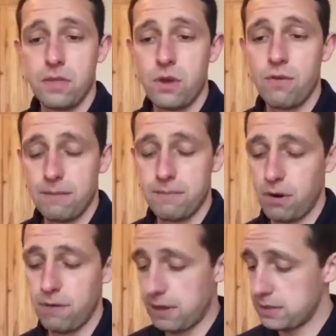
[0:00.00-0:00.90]
the correct
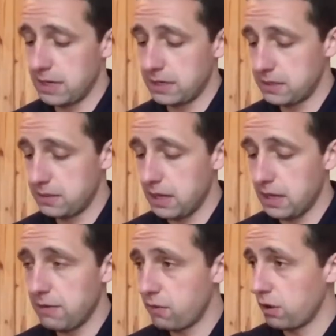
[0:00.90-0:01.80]
profile synced.
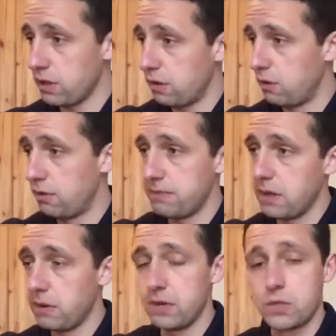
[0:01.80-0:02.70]
You've got your,
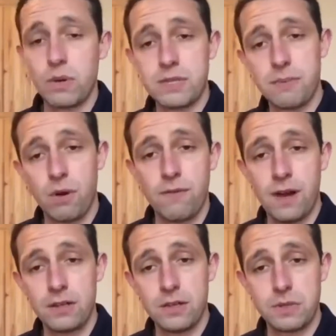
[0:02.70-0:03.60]
you know, your Twitter
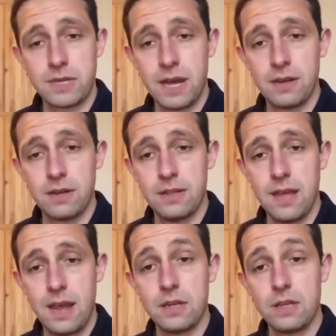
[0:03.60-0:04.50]
profile, your Twitter handle in
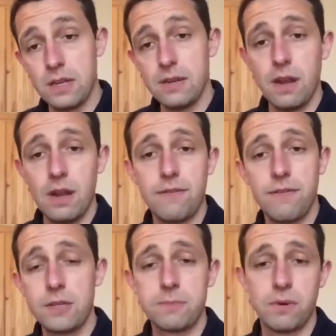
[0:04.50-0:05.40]
there, and your, your, and your
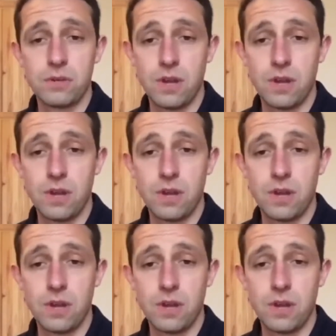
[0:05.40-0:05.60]
Facebook.